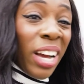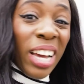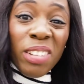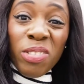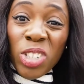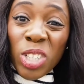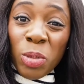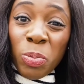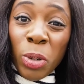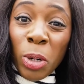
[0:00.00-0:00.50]

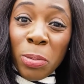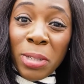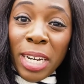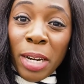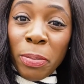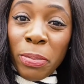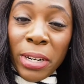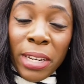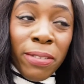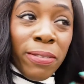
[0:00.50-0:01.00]
I've just popped
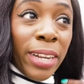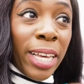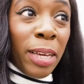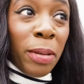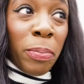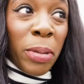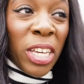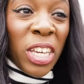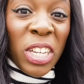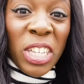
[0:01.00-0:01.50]
out briefly
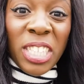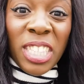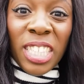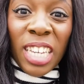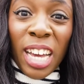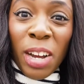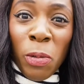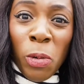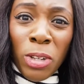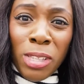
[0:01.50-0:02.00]
because
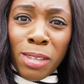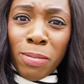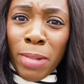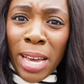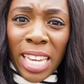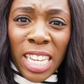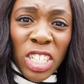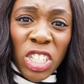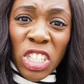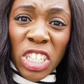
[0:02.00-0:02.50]
I want some
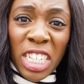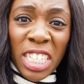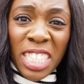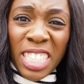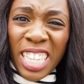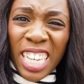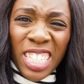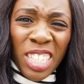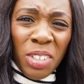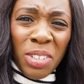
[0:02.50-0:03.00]
mac and cheese
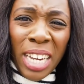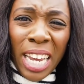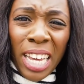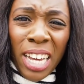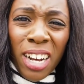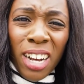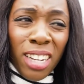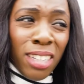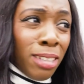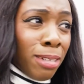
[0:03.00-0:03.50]
and they don't take
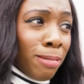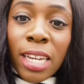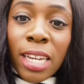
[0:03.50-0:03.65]
hard.